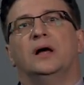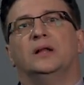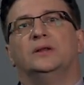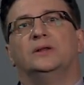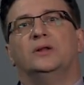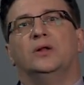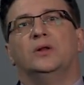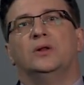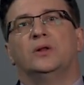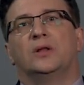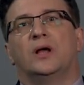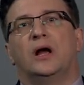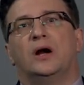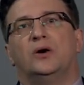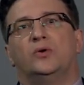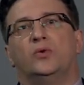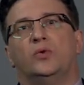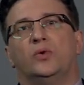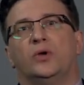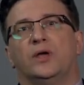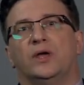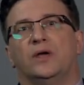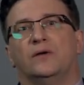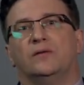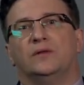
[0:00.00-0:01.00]

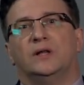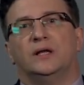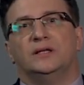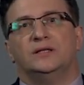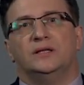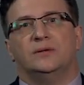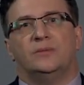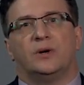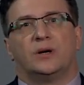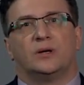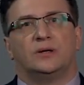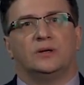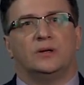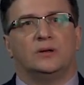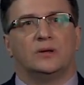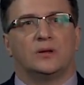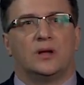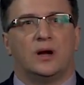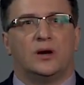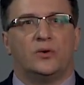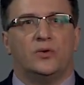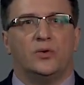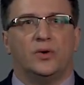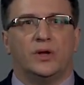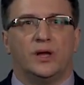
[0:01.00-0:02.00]
Dolgoruky, Vladimir
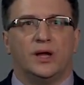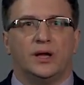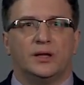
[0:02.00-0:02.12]
Dolgoruky,